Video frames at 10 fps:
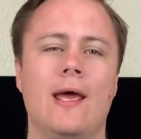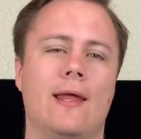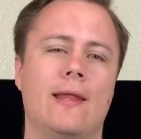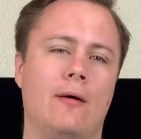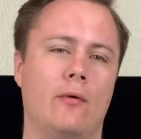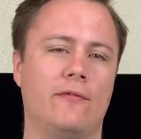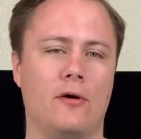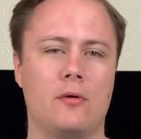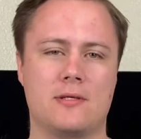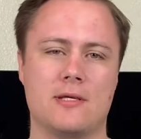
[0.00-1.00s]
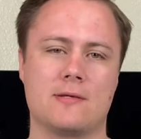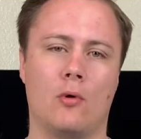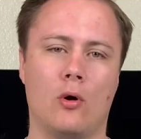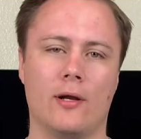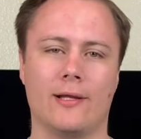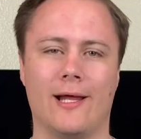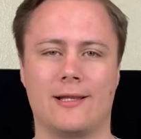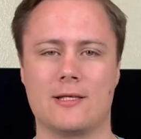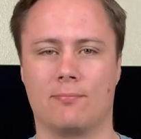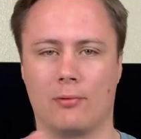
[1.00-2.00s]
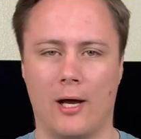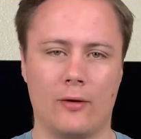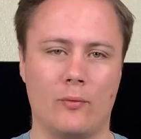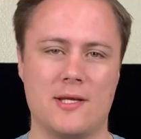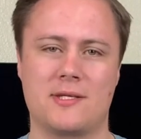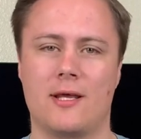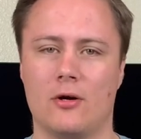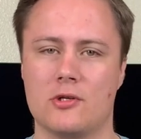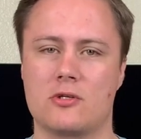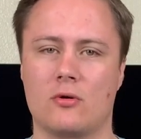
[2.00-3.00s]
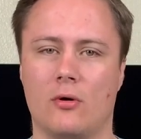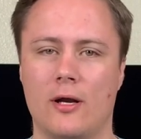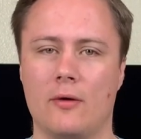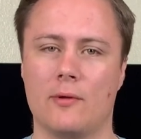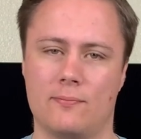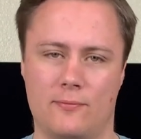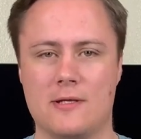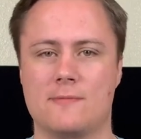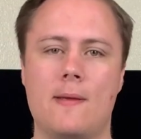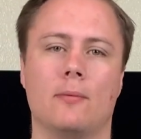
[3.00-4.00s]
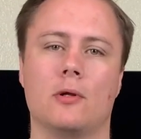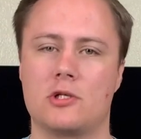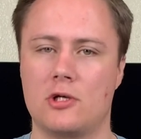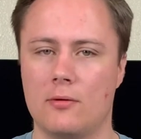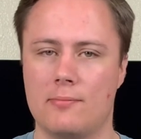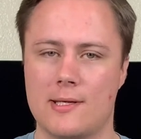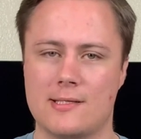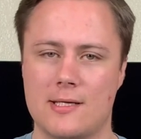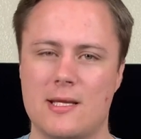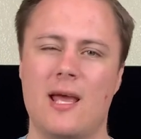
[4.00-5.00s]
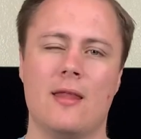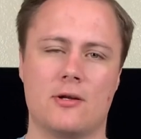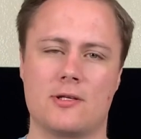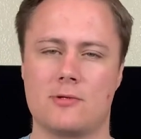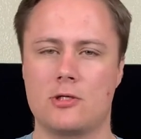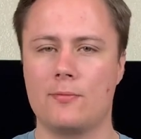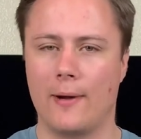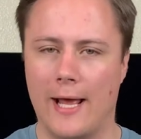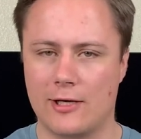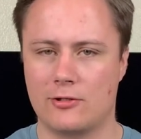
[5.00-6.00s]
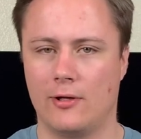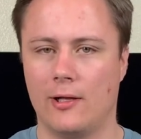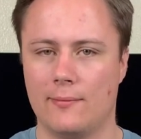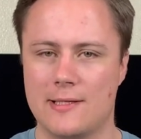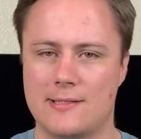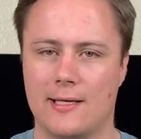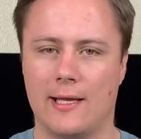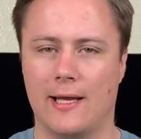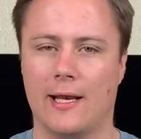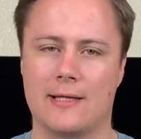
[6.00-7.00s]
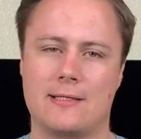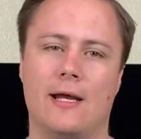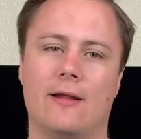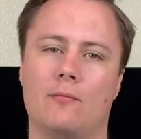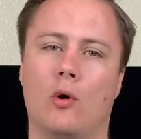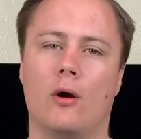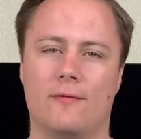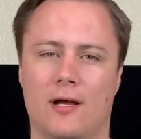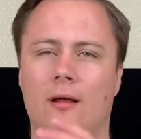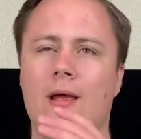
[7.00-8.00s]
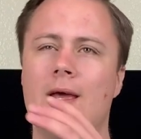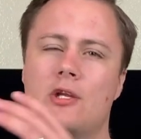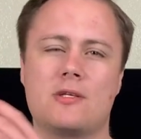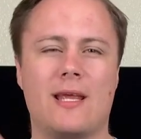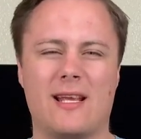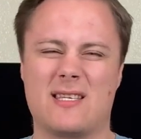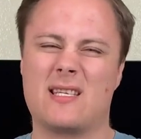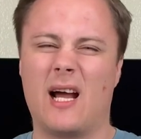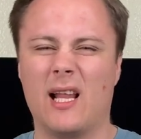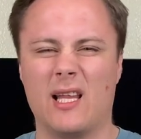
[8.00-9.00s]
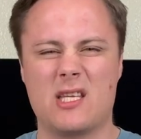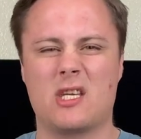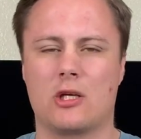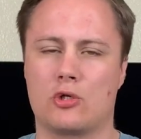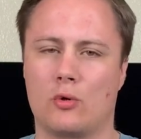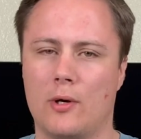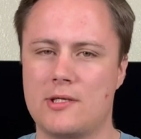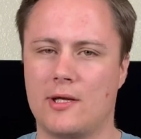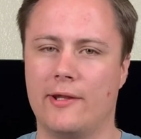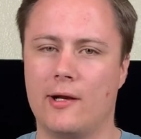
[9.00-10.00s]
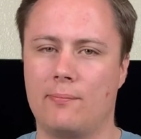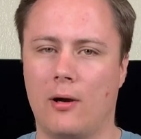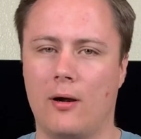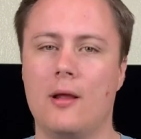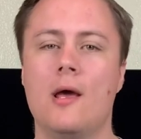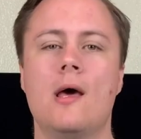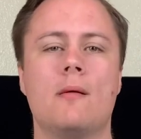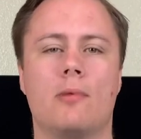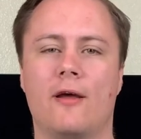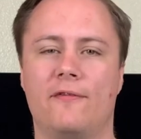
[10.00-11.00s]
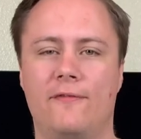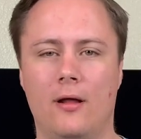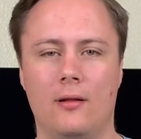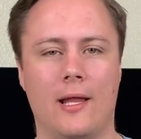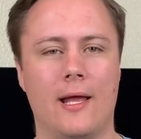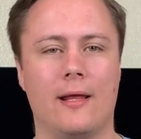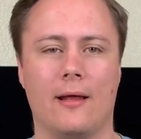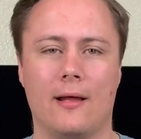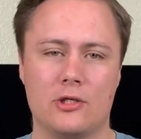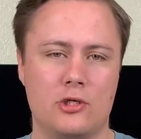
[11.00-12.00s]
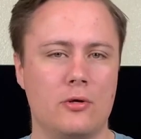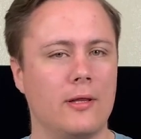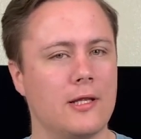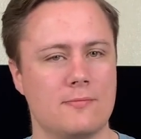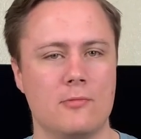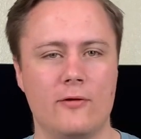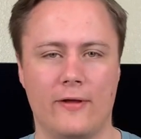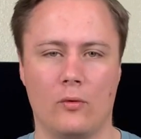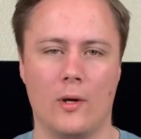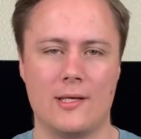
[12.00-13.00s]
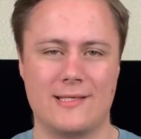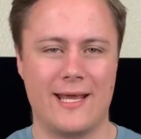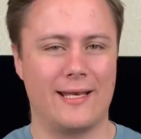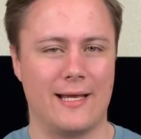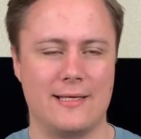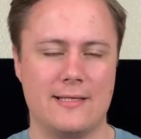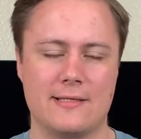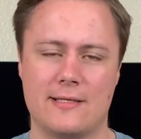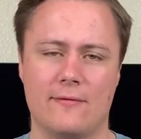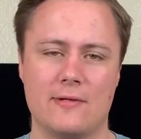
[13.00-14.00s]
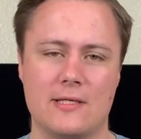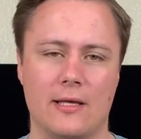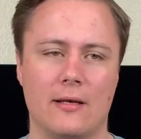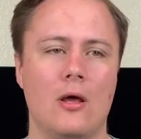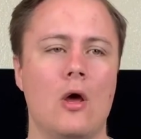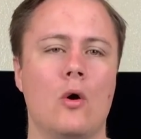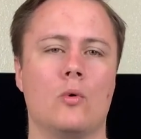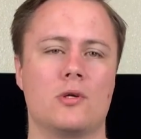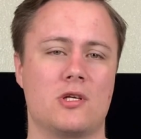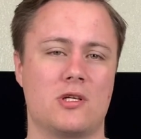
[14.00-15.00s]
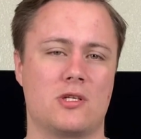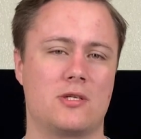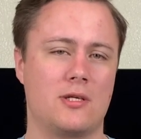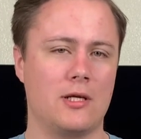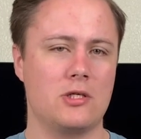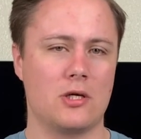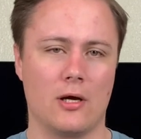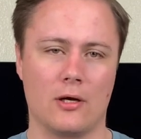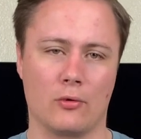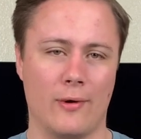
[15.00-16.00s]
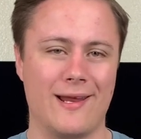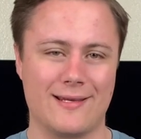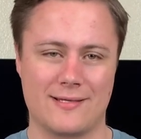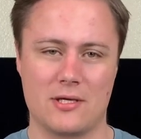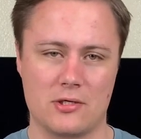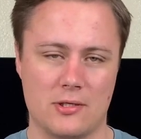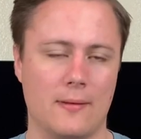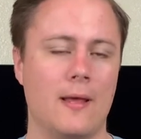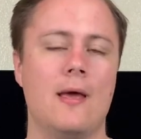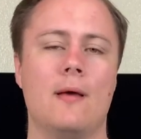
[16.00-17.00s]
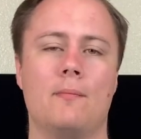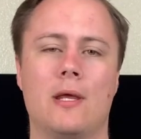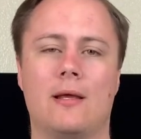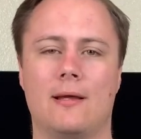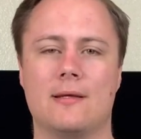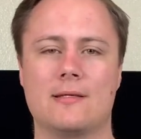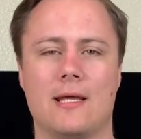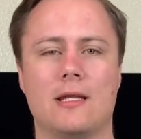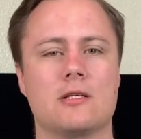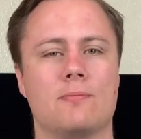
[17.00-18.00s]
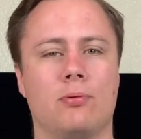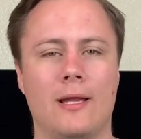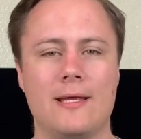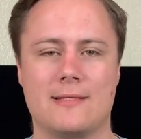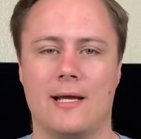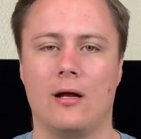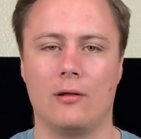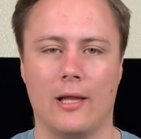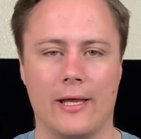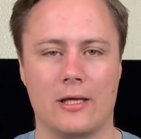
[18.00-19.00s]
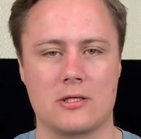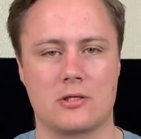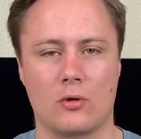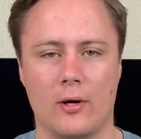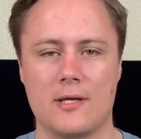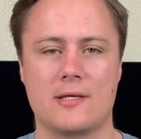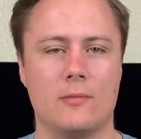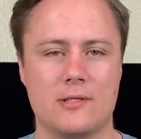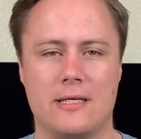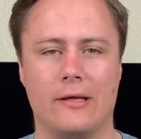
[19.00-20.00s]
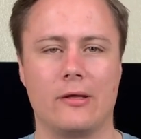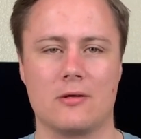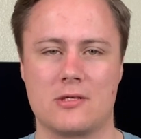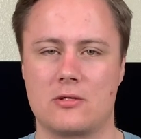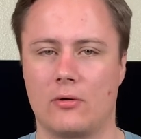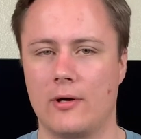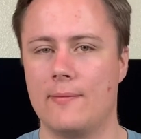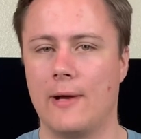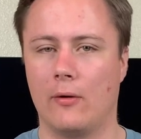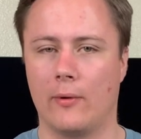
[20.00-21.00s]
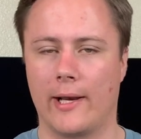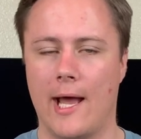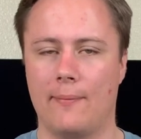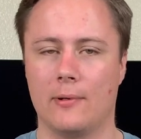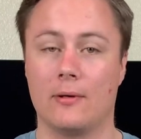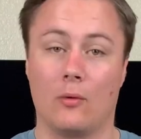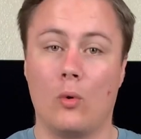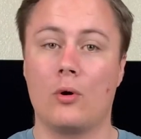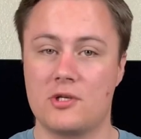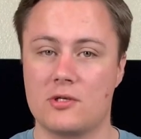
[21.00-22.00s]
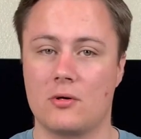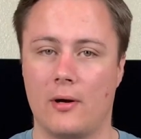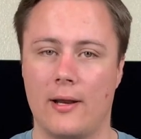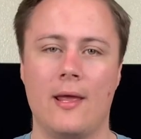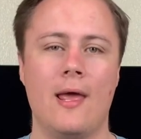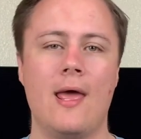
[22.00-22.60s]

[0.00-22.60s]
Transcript: And that one focuses more on like this Broadway-centered story with these people in show business. There's some supernatural elements in it, and it's kind of more of just like a stylistic choice on their part. But I felt like shooting this movie in one take, 1917, was just such a great decision because it just plays out like a story. Someone's telling you a story about what happened, a war story.